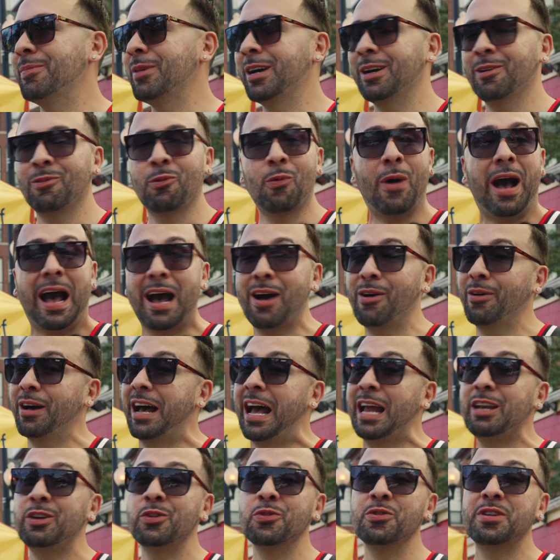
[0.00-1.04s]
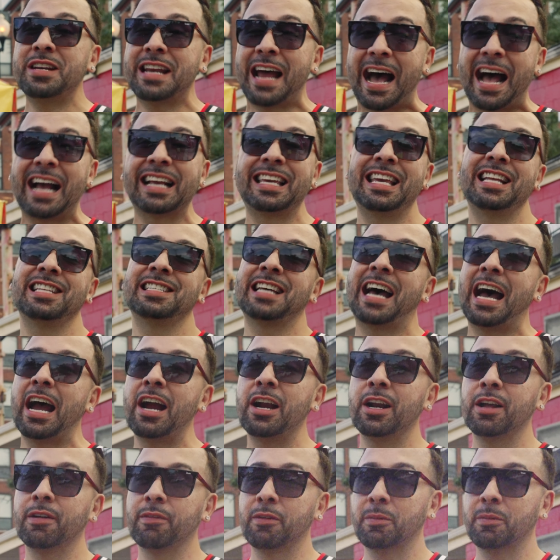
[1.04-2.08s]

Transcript: but wow, I do not get tired of